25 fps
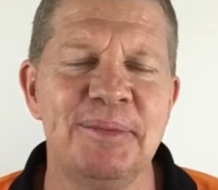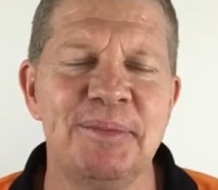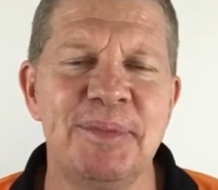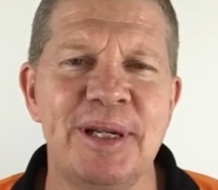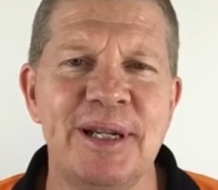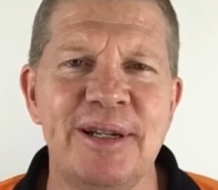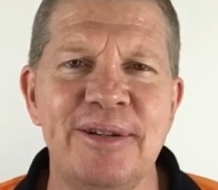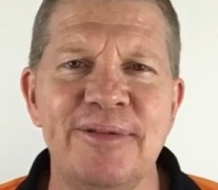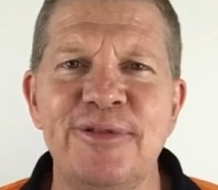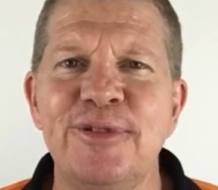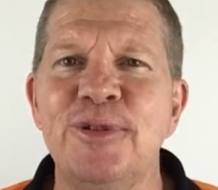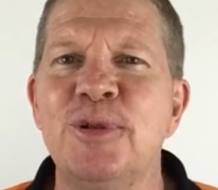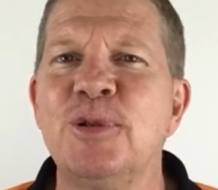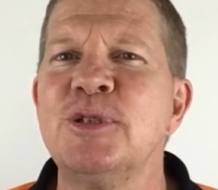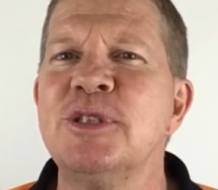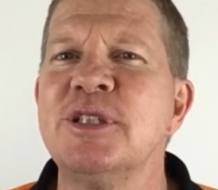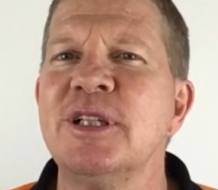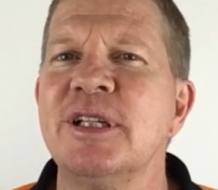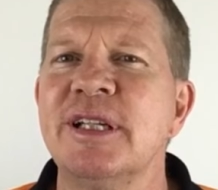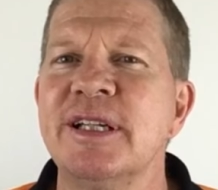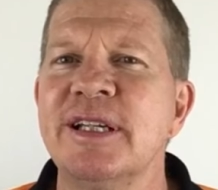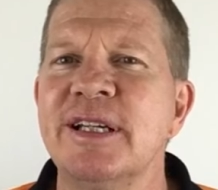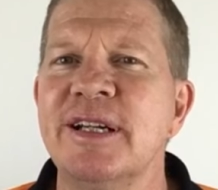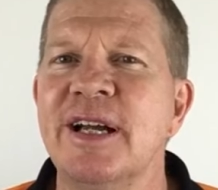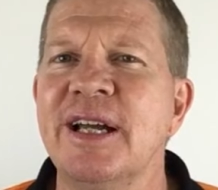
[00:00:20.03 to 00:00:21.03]
But
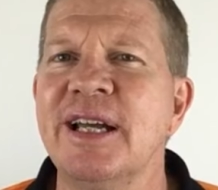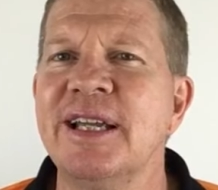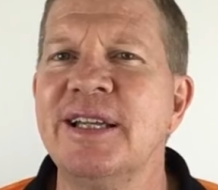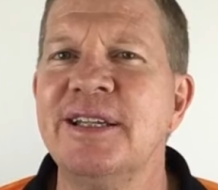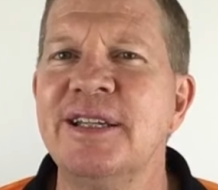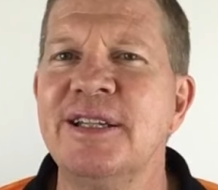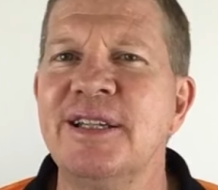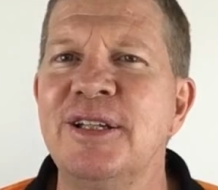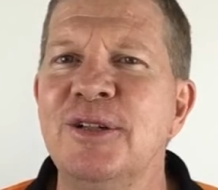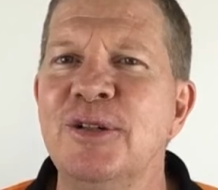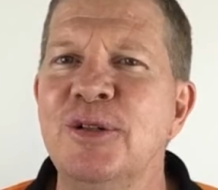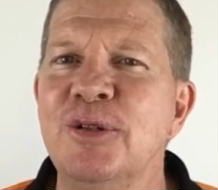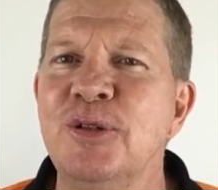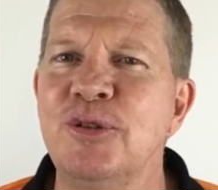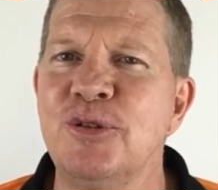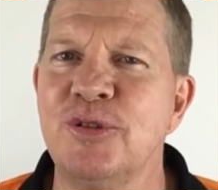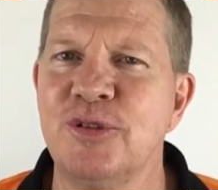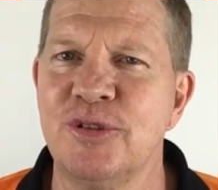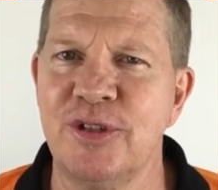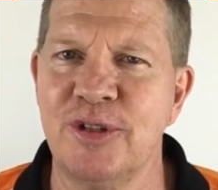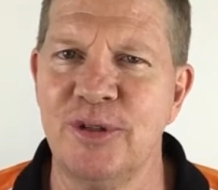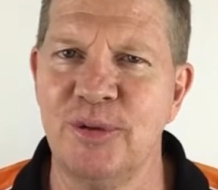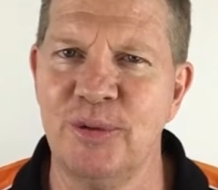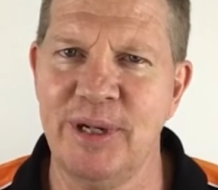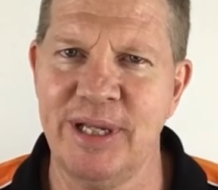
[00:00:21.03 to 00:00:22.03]
unfortunately I had to
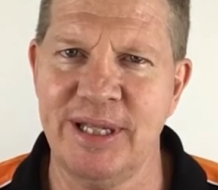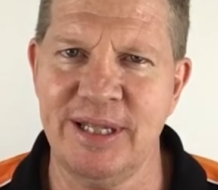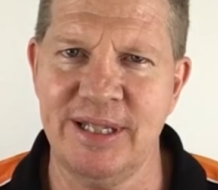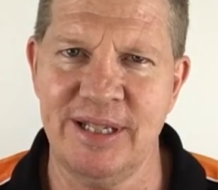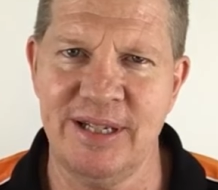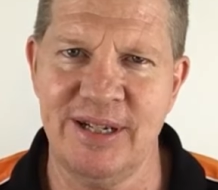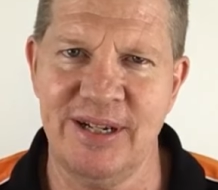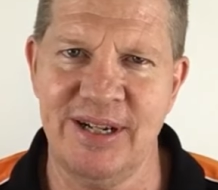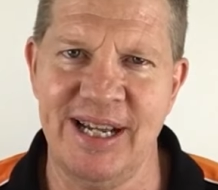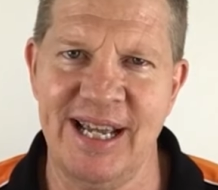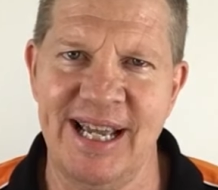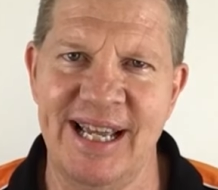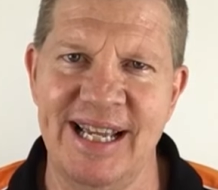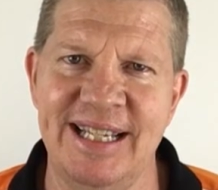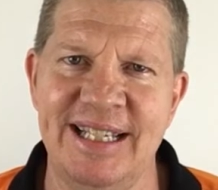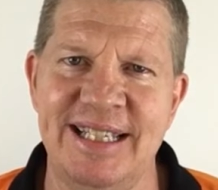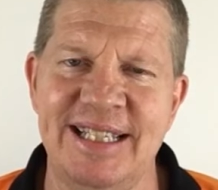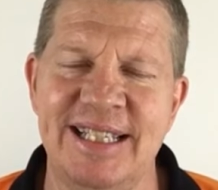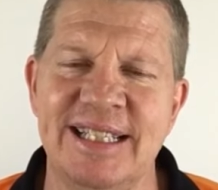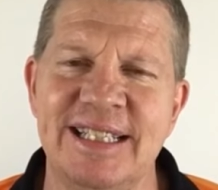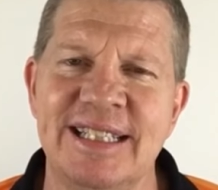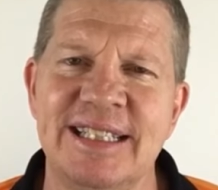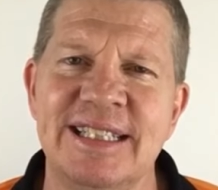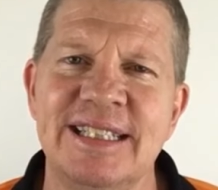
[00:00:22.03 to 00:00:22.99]
use the one that I had